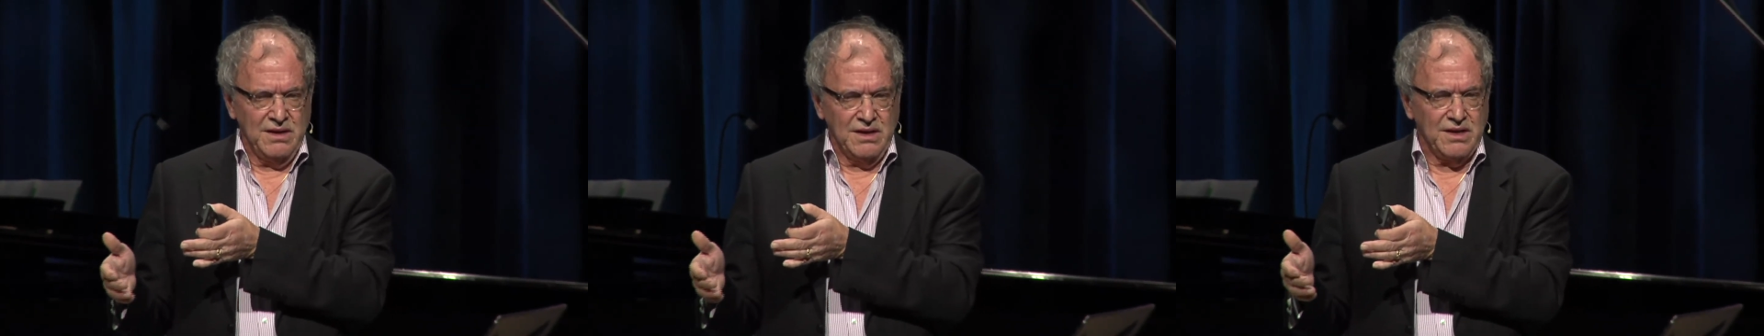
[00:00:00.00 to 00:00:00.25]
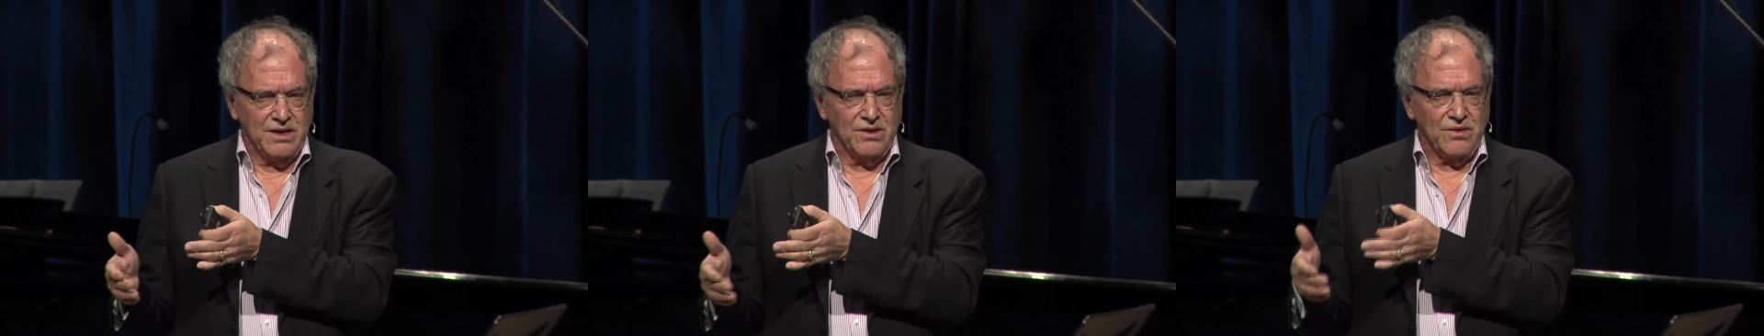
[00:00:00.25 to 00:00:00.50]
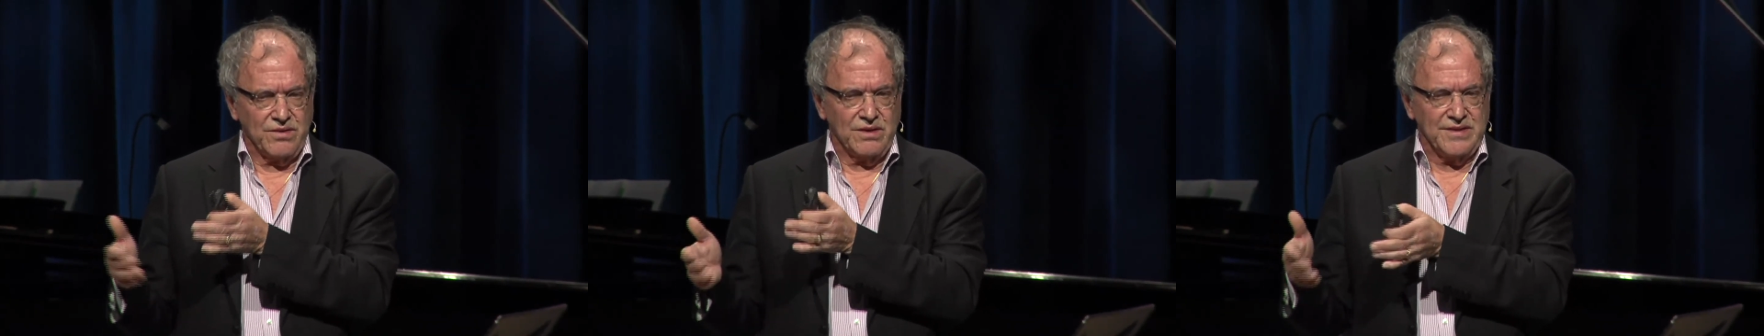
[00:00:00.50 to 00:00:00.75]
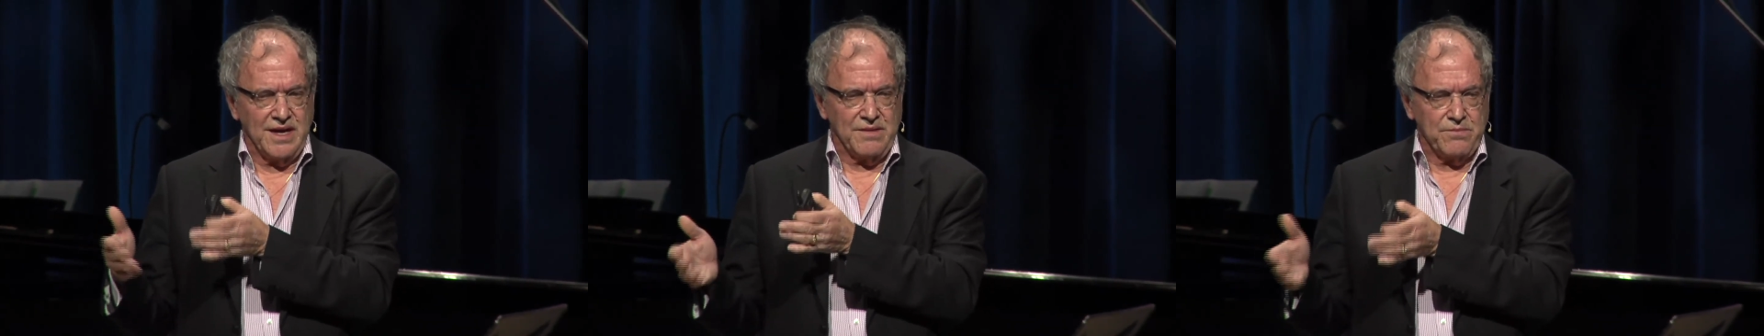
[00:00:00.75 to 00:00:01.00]

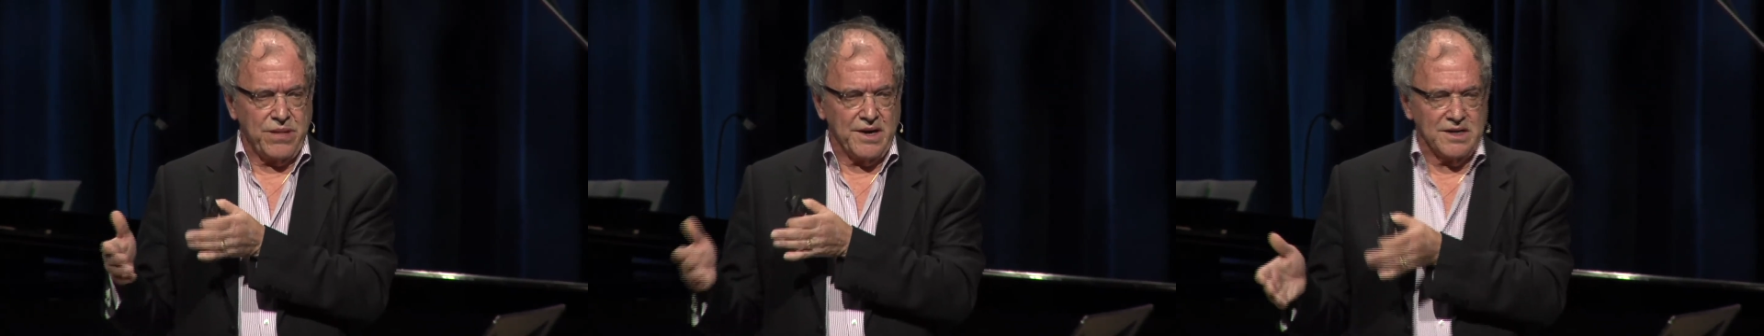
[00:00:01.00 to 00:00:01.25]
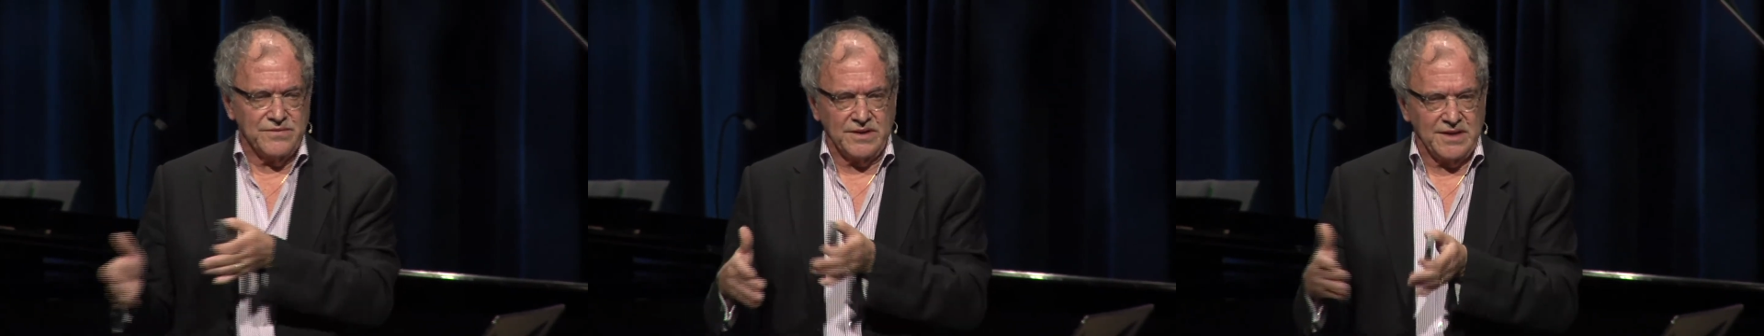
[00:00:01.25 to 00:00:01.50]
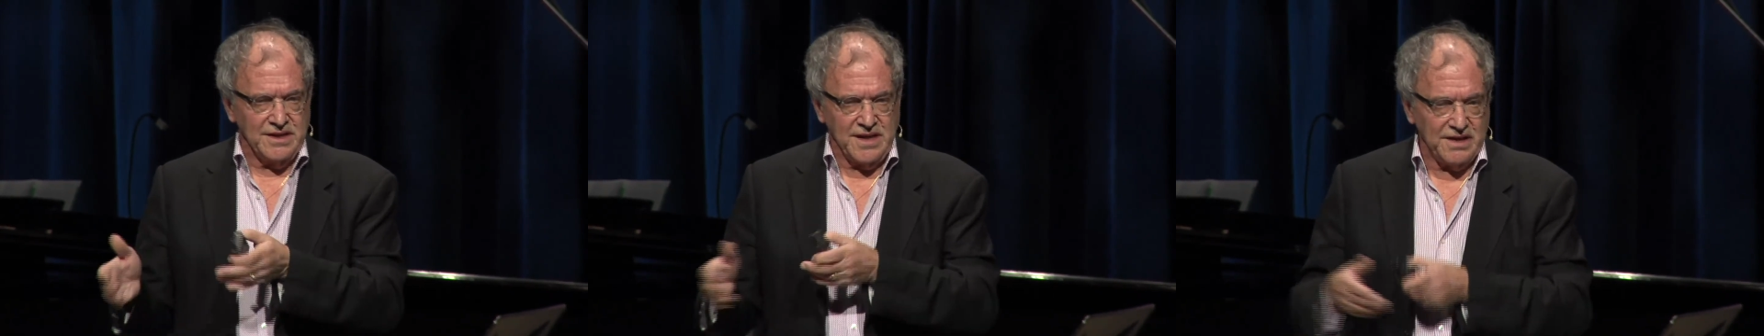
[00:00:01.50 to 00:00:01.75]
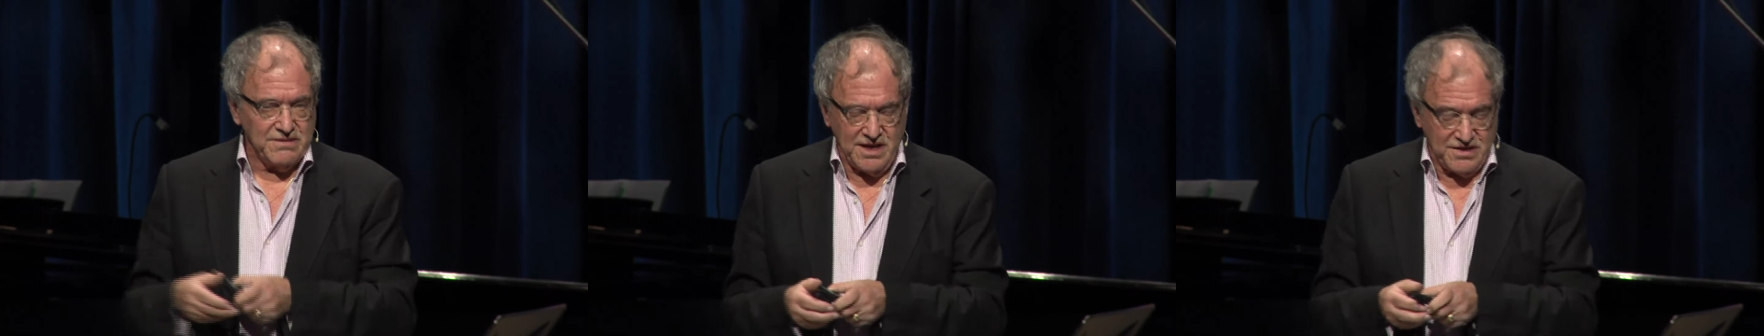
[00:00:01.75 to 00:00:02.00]
that part of it? And
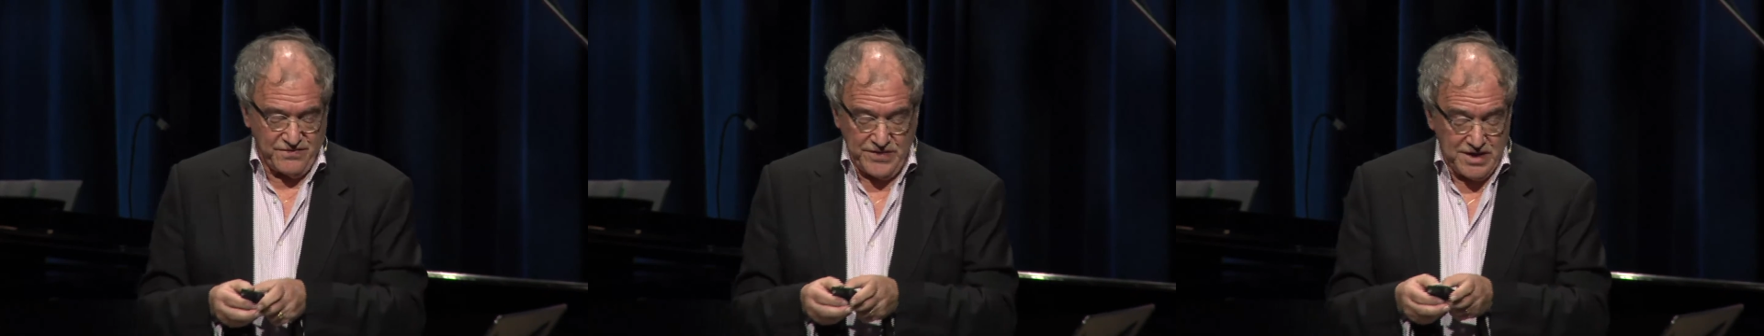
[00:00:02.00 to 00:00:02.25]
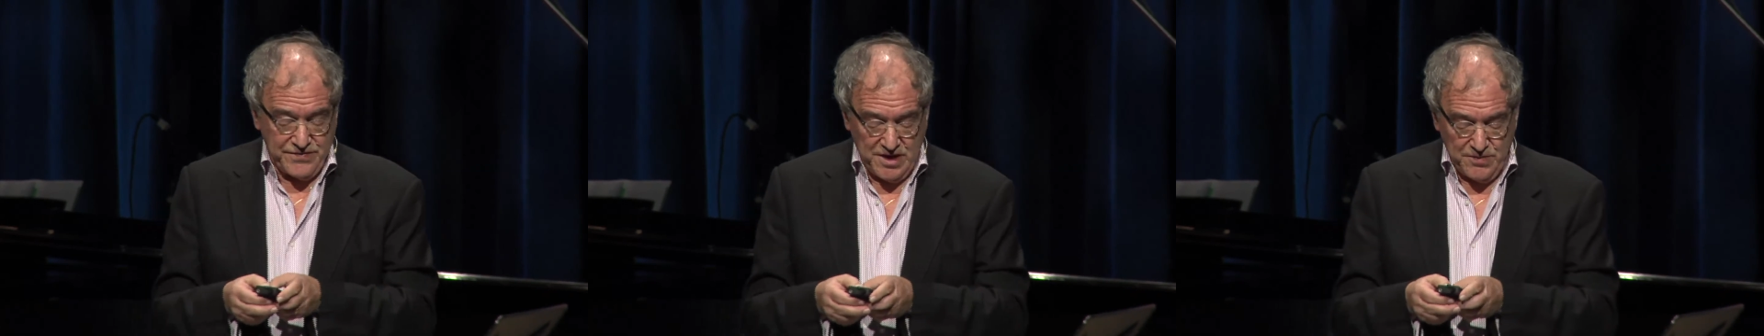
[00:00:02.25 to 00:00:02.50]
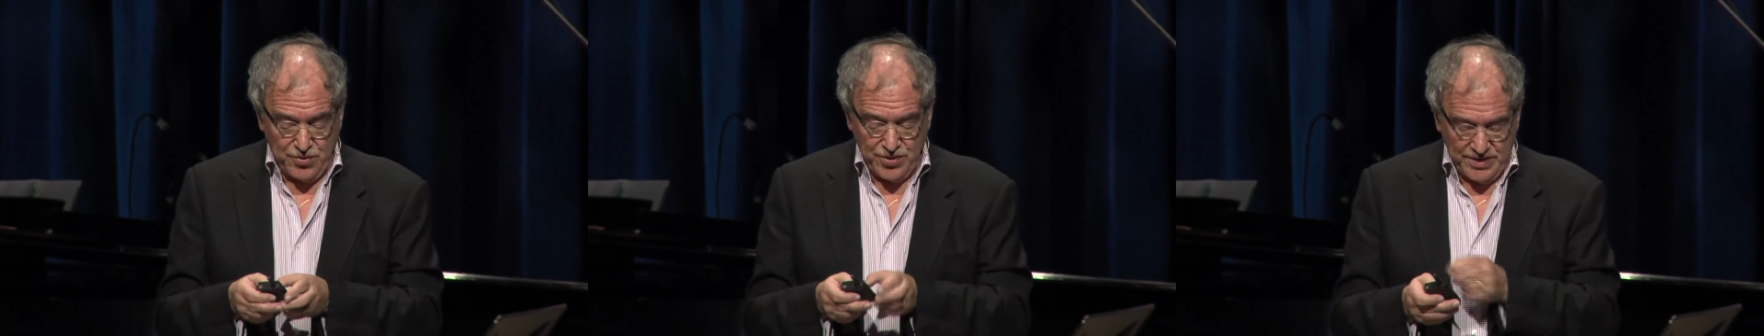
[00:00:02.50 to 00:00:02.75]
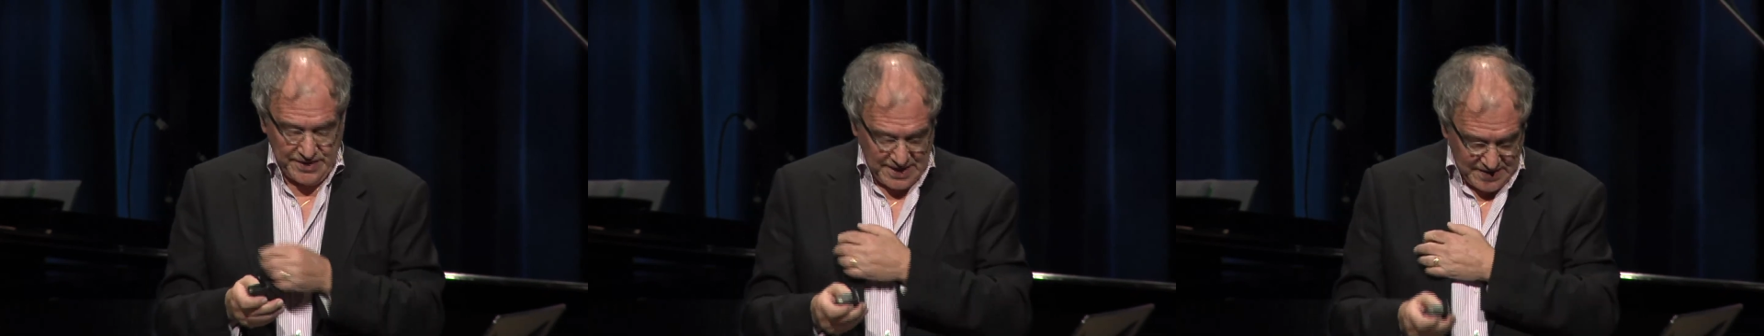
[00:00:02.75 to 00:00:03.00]
that is very, very
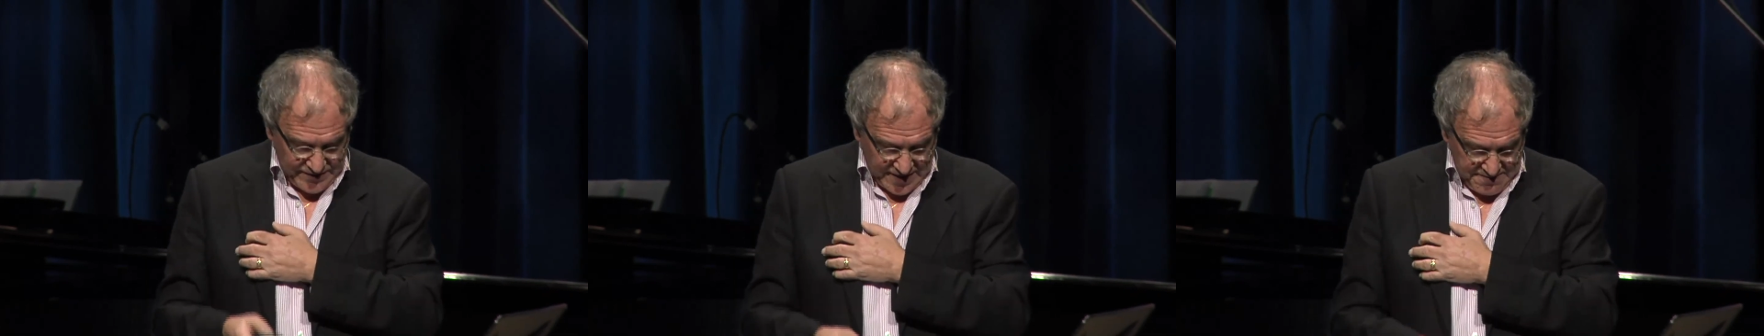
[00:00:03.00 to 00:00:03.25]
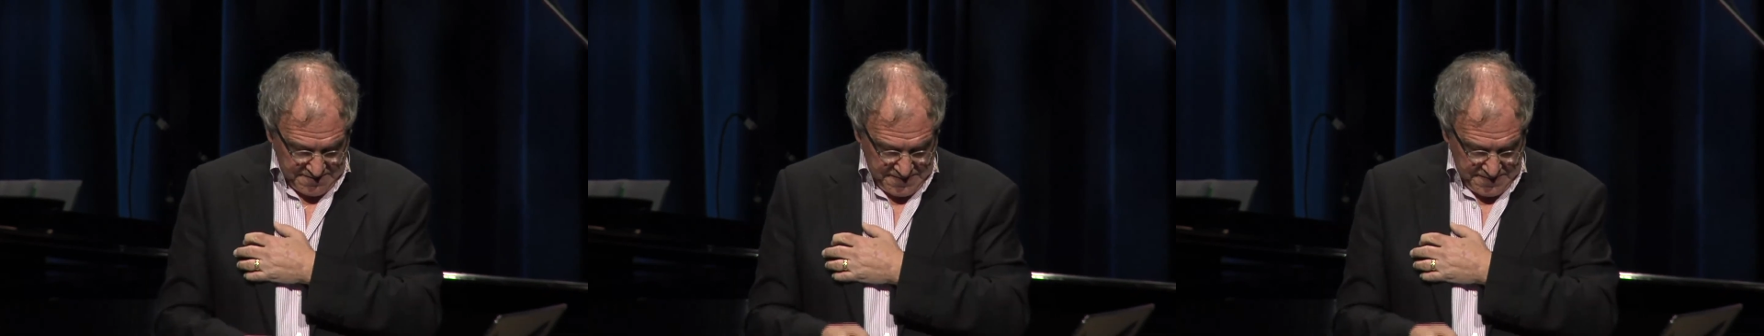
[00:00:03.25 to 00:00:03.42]
important to have that.